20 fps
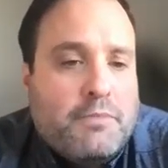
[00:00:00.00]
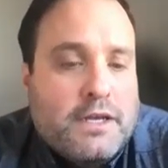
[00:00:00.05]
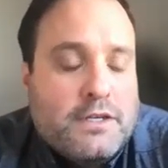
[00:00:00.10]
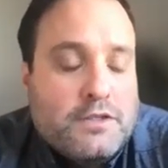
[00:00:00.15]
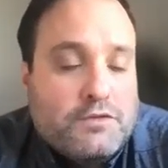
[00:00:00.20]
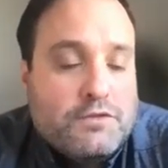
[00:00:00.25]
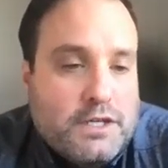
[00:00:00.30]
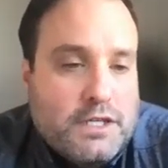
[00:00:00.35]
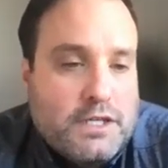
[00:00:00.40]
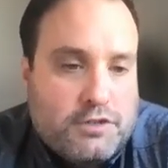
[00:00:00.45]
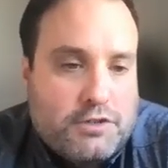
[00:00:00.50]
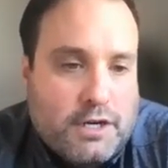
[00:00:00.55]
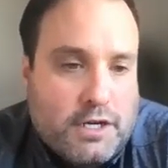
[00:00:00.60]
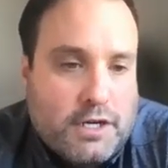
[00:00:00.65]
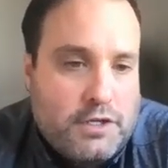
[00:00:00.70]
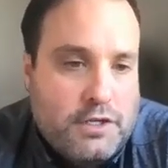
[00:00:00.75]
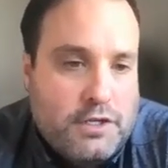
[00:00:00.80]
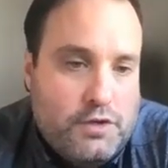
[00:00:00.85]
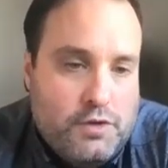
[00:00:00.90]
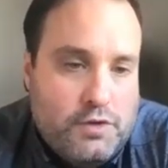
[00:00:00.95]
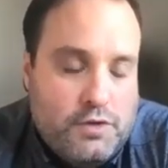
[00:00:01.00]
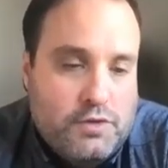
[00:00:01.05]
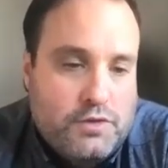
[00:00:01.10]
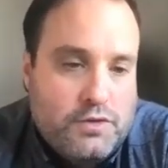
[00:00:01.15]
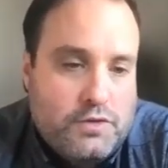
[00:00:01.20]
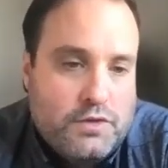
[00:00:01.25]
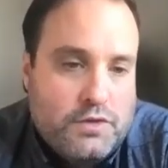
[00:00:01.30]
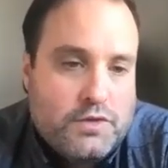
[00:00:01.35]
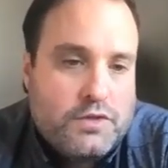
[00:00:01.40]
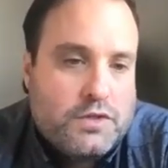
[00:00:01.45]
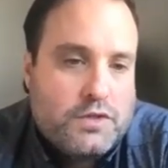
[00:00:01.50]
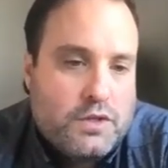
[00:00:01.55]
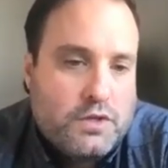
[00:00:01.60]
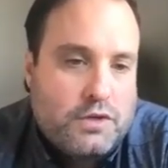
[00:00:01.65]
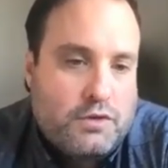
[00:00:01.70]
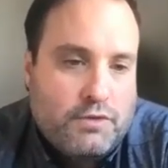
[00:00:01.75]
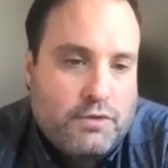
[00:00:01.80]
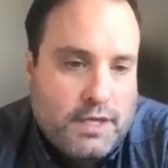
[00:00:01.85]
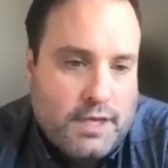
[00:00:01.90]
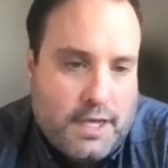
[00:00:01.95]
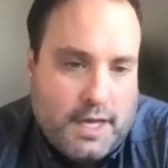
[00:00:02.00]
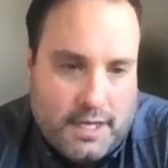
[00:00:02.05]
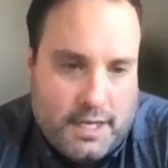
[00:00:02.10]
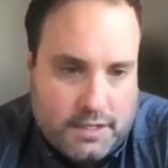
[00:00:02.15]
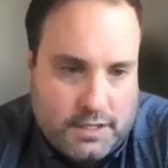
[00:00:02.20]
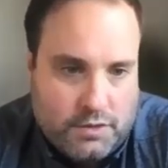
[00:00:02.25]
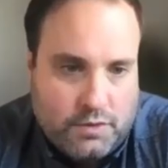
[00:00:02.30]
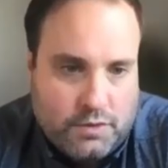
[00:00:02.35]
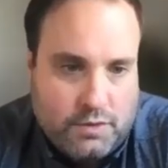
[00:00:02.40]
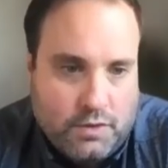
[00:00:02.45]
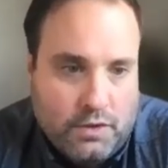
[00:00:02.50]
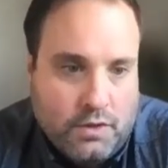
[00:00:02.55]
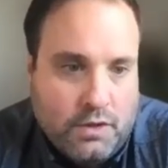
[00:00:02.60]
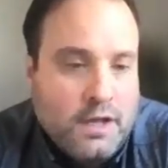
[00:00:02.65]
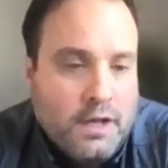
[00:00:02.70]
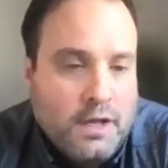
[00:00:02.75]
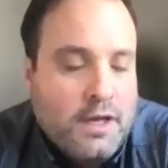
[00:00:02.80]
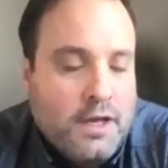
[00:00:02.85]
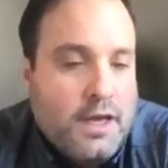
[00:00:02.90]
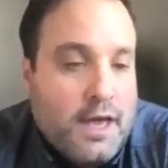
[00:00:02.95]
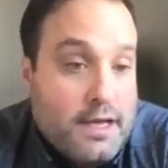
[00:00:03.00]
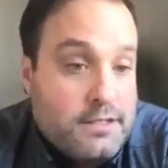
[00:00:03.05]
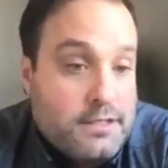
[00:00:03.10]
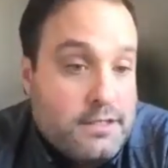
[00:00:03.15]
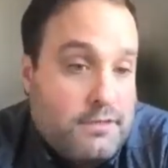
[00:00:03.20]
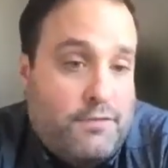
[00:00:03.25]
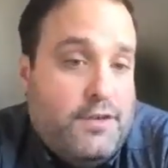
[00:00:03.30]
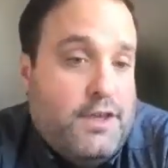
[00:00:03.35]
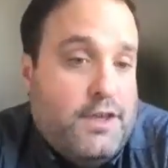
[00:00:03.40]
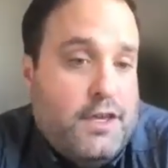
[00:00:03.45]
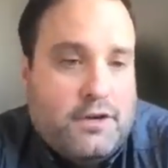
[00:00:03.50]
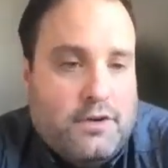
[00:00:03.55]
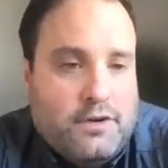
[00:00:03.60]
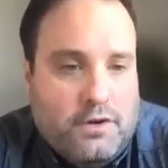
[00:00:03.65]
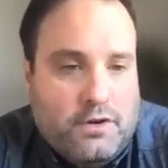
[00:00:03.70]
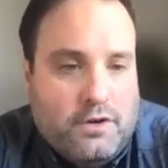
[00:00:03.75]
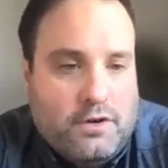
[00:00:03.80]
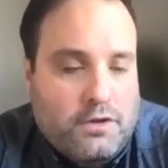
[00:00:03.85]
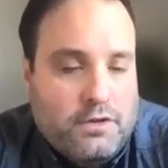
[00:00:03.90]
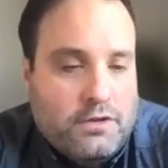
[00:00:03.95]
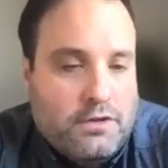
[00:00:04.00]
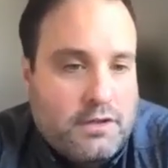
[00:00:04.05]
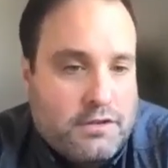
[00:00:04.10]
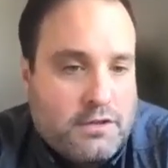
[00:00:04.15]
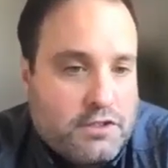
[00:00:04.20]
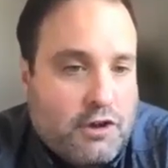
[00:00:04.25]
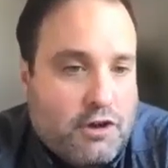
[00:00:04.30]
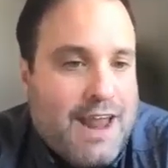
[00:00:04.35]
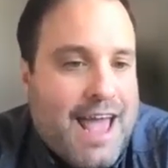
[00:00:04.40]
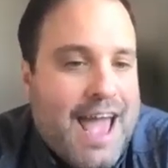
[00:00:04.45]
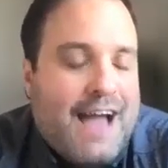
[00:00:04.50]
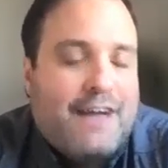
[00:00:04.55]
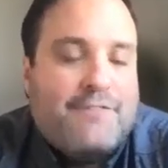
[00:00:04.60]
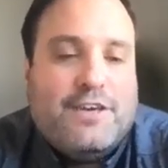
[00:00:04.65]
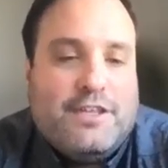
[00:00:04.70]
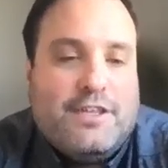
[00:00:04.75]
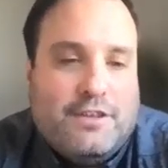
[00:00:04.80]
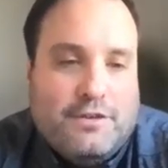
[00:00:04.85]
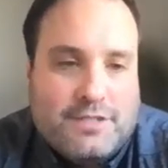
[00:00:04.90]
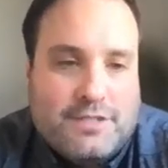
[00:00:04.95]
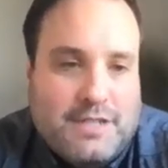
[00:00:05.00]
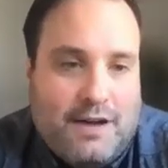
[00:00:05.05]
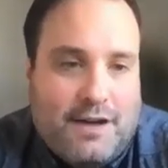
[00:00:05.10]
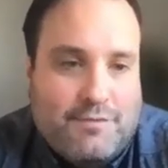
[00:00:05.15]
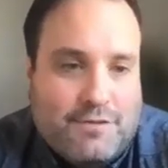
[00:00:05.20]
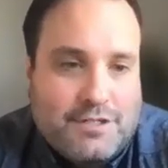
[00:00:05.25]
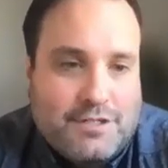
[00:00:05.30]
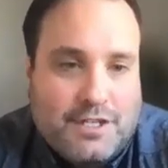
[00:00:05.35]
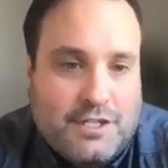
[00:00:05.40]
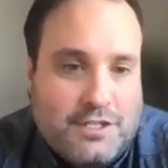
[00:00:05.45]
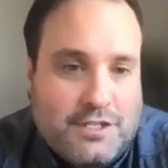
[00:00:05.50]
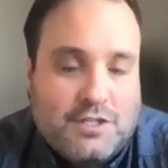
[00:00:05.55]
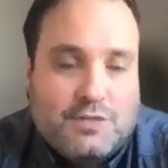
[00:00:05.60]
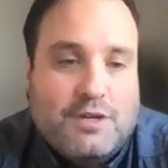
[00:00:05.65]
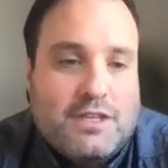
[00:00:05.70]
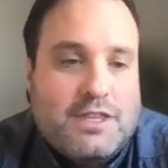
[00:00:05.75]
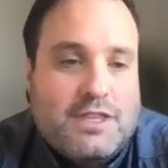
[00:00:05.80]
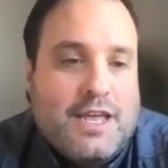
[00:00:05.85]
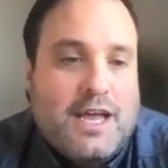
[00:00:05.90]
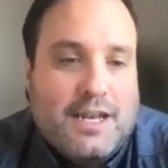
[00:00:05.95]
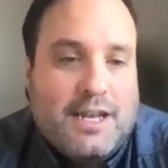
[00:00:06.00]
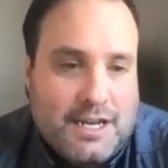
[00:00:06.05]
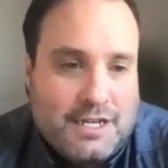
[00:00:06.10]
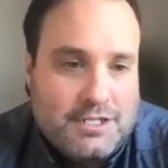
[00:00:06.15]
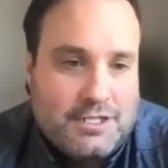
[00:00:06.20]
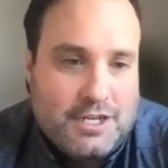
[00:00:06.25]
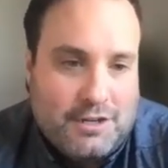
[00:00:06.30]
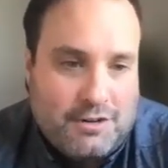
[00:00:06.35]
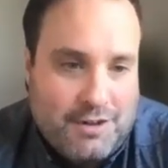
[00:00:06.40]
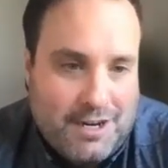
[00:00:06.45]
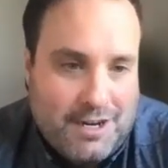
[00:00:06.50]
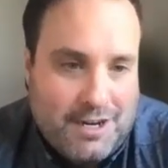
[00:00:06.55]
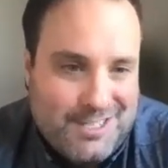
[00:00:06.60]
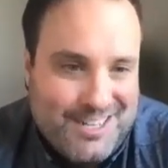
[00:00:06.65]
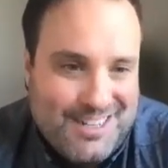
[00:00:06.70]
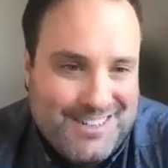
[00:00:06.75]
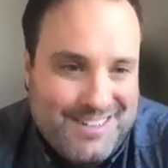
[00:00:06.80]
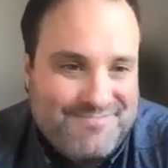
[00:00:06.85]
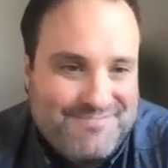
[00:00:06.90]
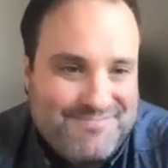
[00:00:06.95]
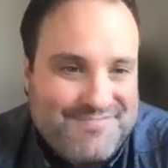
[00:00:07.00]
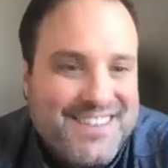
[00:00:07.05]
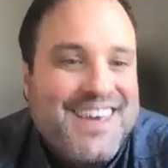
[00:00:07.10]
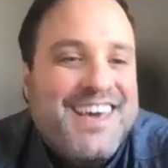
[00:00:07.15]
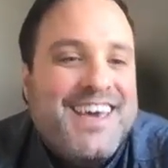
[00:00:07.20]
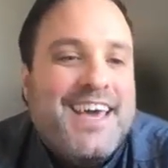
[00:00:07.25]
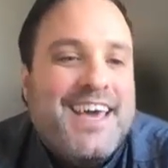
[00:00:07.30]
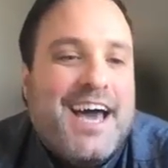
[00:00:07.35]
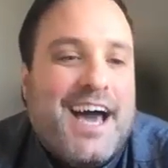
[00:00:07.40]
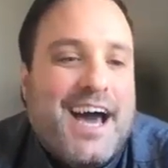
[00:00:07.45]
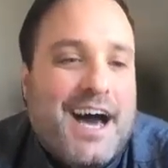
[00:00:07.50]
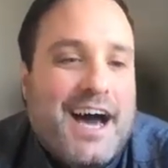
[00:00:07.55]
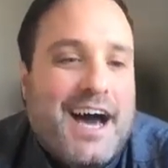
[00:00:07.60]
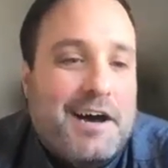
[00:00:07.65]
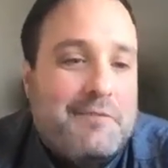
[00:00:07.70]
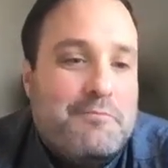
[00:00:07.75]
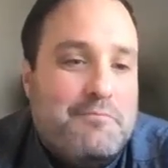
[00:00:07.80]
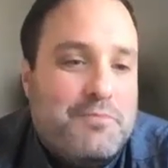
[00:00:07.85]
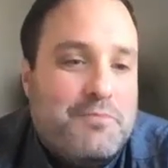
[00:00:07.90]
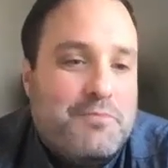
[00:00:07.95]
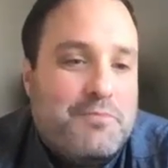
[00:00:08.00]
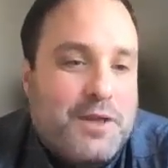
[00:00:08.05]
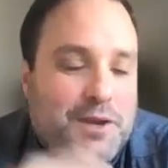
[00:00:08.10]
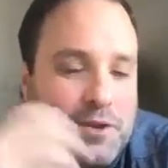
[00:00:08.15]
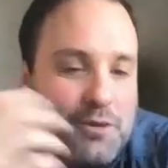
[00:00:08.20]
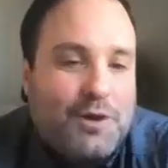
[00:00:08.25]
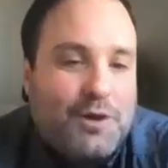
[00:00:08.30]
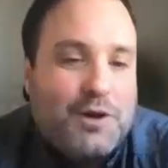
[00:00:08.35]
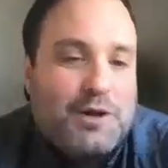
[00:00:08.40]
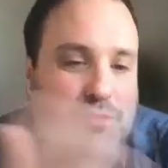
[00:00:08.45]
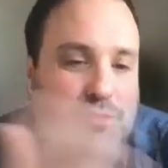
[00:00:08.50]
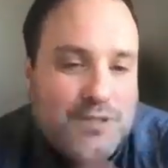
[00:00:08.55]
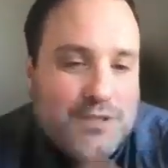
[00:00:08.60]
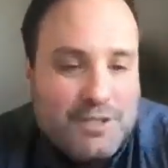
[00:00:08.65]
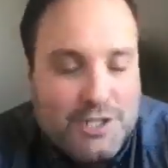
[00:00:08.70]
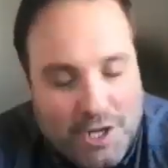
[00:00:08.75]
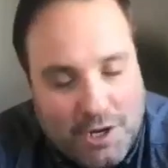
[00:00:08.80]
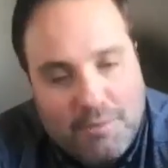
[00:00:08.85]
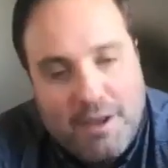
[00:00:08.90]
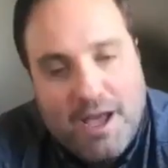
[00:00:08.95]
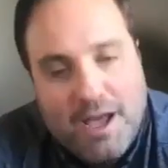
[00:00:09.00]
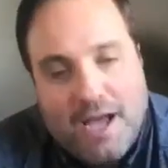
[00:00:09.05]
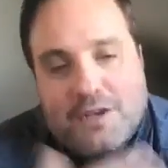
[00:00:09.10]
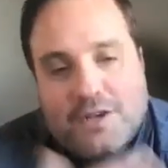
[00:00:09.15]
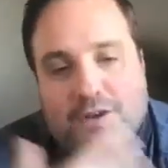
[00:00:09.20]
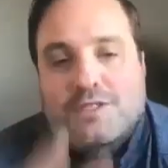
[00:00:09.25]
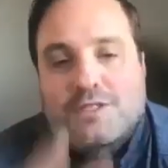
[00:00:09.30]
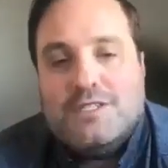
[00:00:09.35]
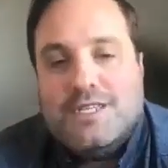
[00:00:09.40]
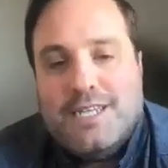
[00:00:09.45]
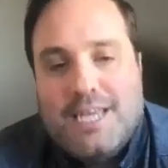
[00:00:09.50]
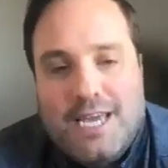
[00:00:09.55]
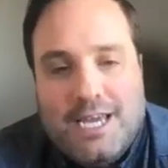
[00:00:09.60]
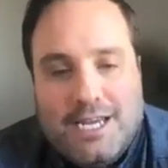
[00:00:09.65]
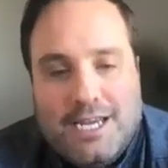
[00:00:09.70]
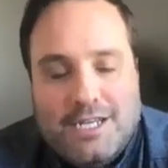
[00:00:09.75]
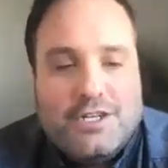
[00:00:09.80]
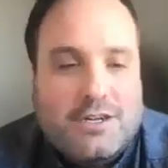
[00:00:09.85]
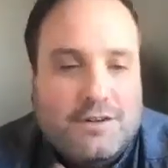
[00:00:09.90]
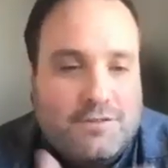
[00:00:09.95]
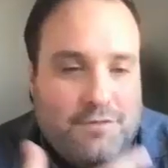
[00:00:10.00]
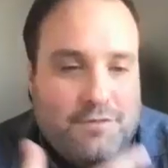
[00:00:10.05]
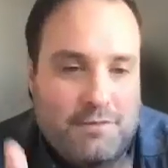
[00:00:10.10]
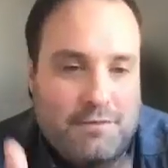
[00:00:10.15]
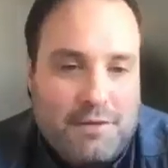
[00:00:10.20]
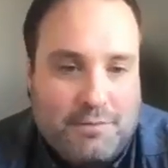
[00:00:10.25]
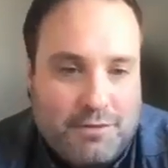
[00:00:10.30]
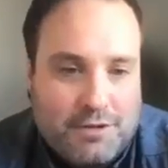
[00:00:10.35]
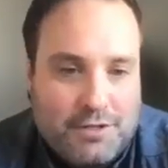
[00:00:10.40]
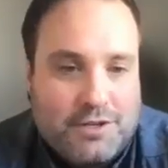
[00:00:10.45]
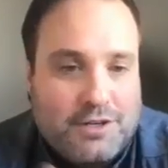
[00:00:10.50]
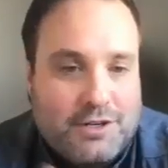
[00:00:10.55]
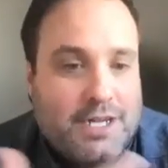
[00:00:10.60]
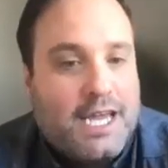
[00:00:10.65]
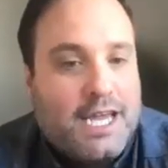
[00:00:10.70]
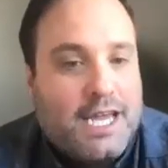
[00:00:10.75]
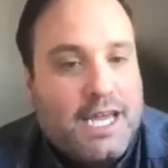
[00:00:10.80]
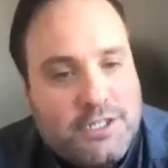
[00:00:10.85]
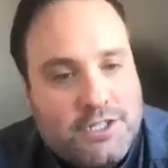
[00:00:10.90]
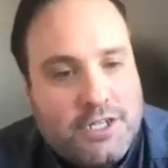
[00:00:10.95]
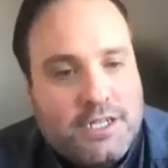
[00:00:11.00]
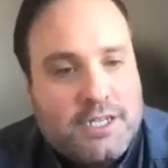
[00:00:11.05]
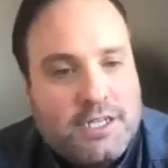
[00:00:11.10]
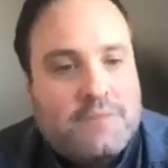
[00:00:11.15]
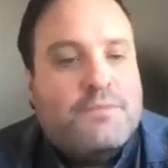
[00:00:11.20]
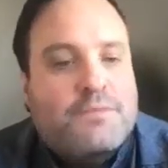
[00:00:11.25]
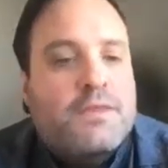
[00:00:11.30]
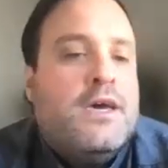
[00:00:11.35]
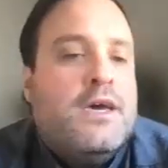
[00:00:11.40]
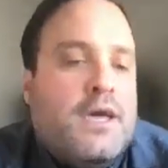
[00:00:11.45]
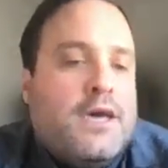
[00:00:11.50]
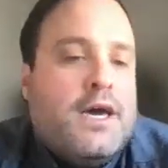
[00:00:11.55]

is really trying to use the Greenlight tool as a vehicle to start having those conversations with that next generation. We're able to share back who's engaging, of the members are engaging